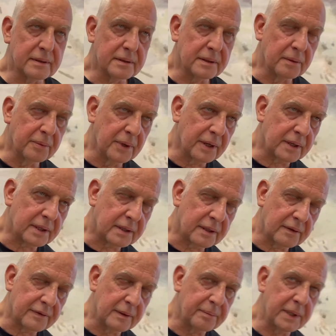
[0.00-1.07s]
the work
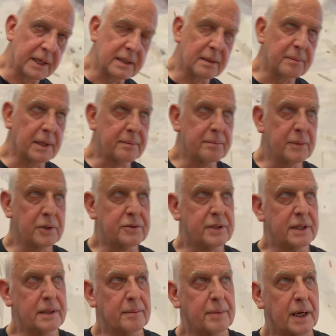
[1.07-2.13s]
of the painter, but
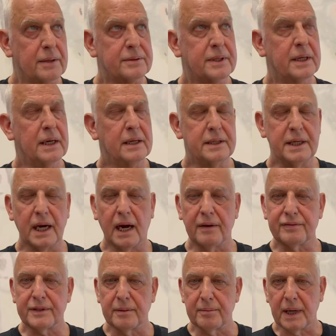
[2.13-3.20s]
mostly about the
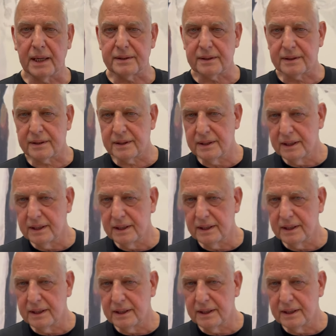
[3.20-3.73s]
aftermath,